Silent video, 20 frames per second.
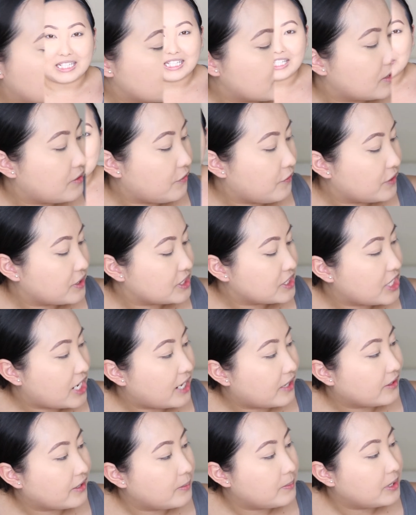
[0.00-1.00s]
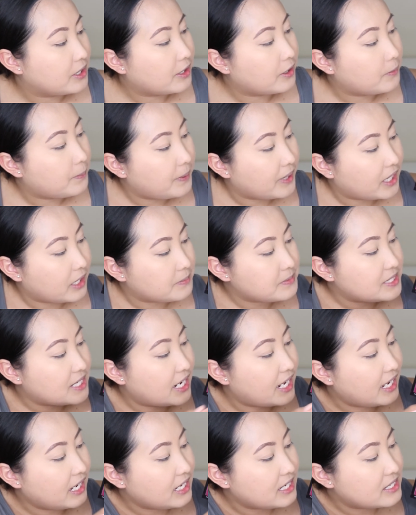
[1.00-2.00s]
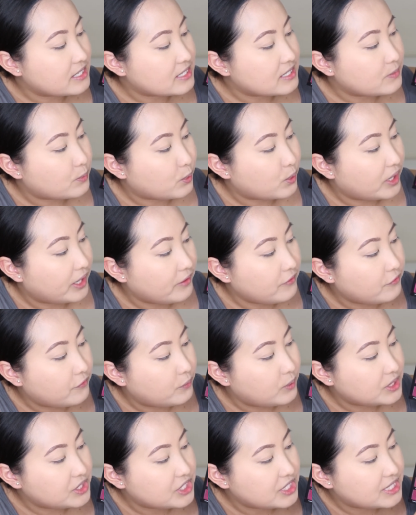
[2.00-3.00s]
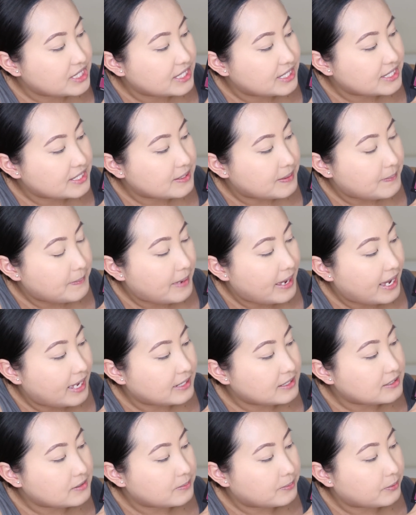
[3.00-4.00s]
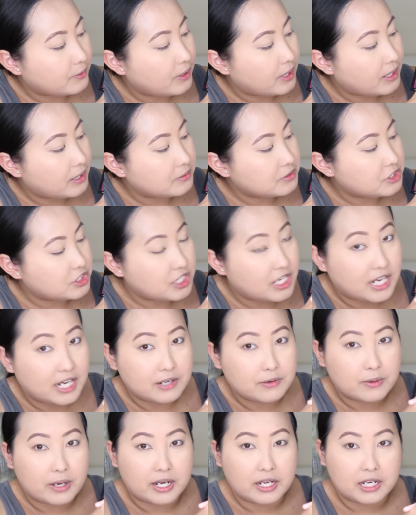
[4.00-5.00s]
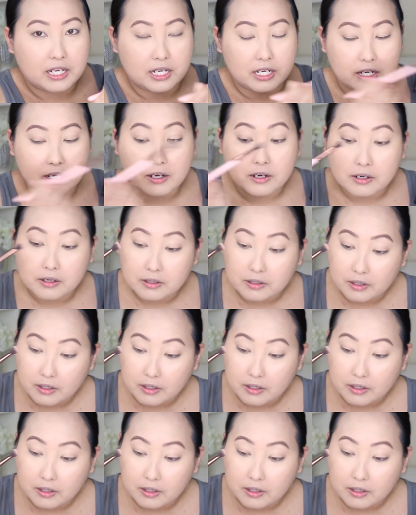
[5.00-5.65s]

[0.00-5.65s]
keep watching. So the first shadow that I'm going to go pick up today is Riff, which is this matte brown shade right here.